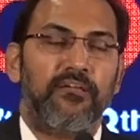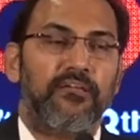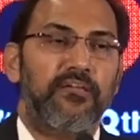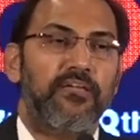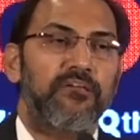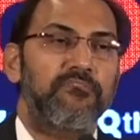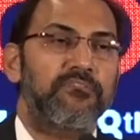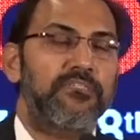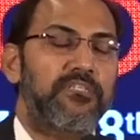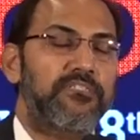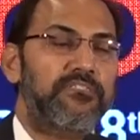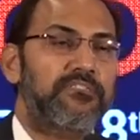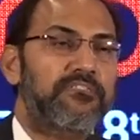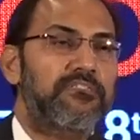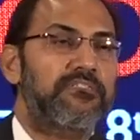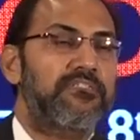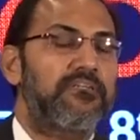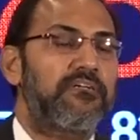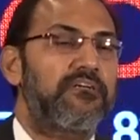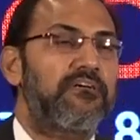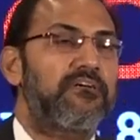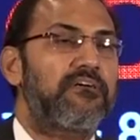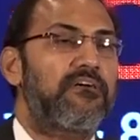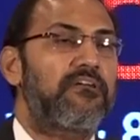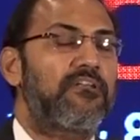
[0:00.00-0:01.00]
gives us
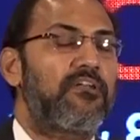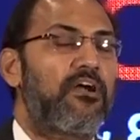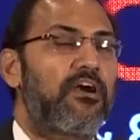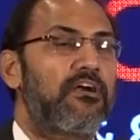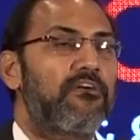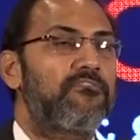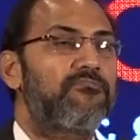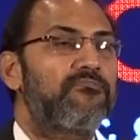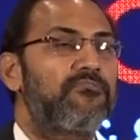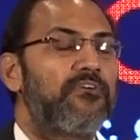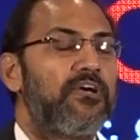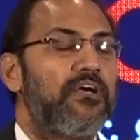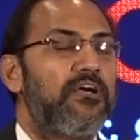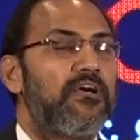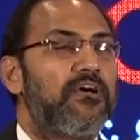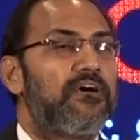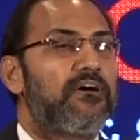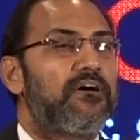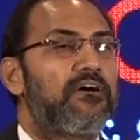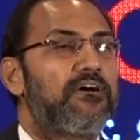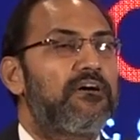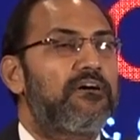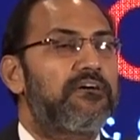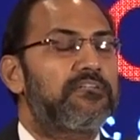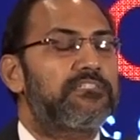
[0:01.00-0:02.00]
a lot
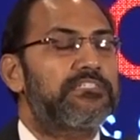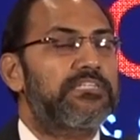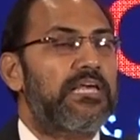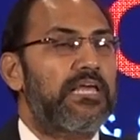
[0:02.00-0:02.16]
of